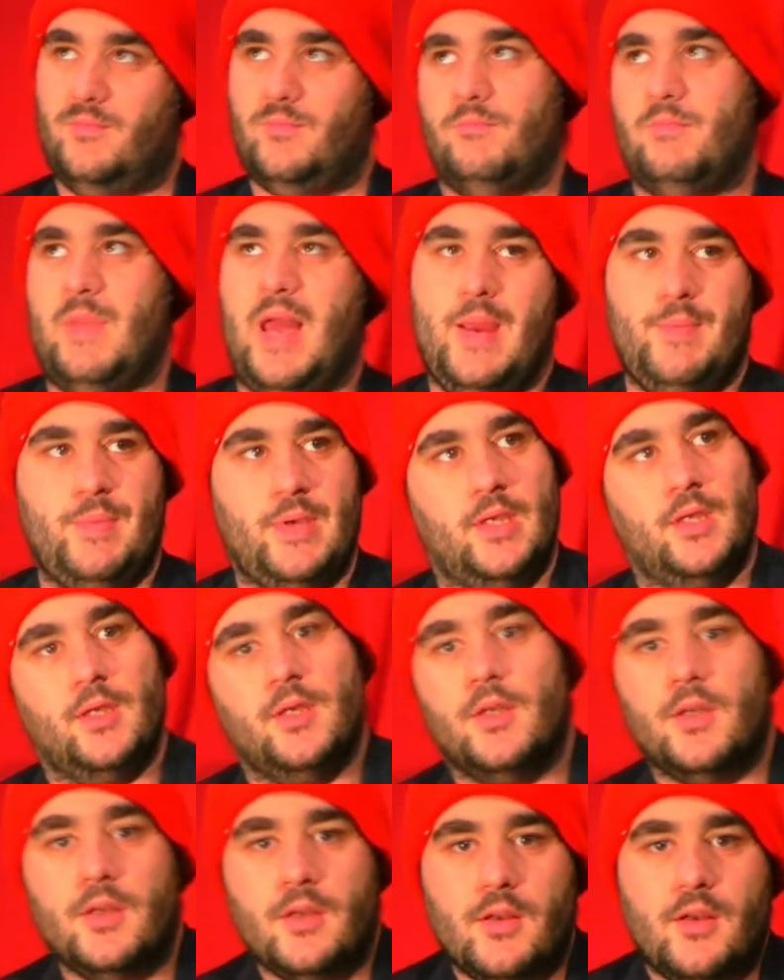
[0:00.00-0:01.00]
Maybe.
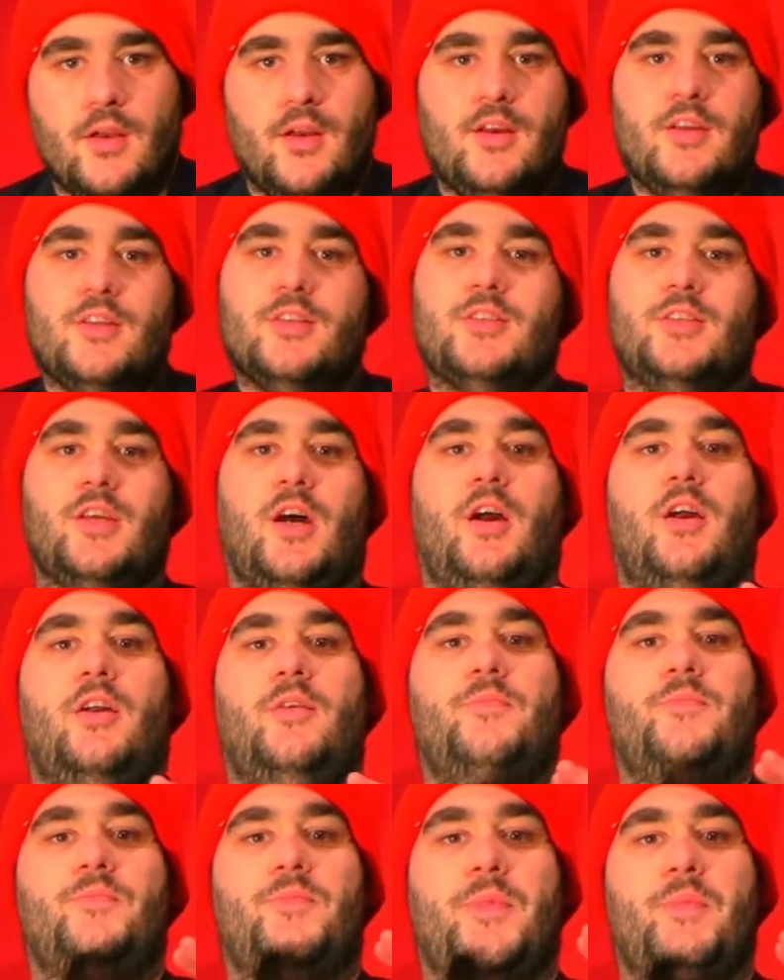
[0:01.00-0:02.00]
So,
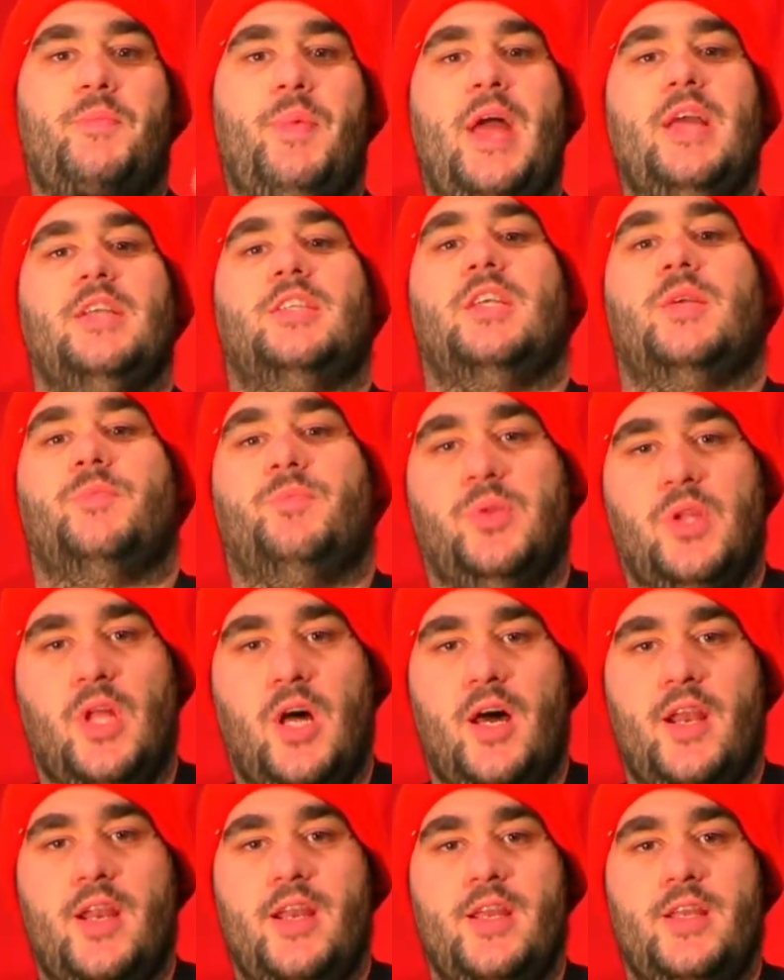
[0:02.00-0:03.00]
the basic
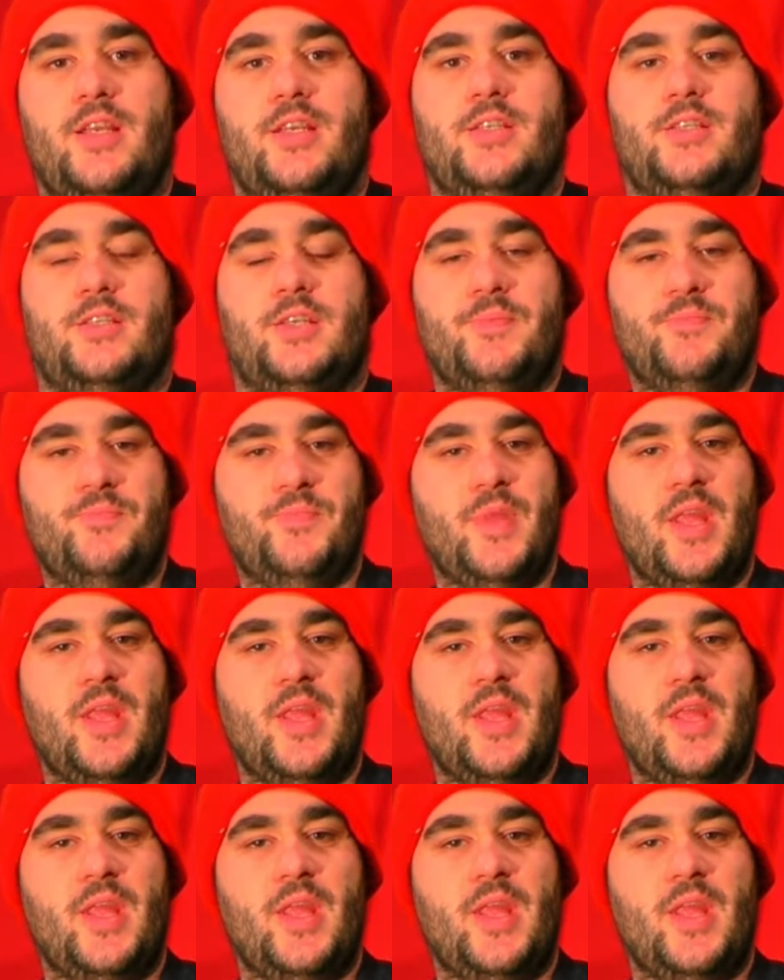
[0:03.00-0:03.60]
plot is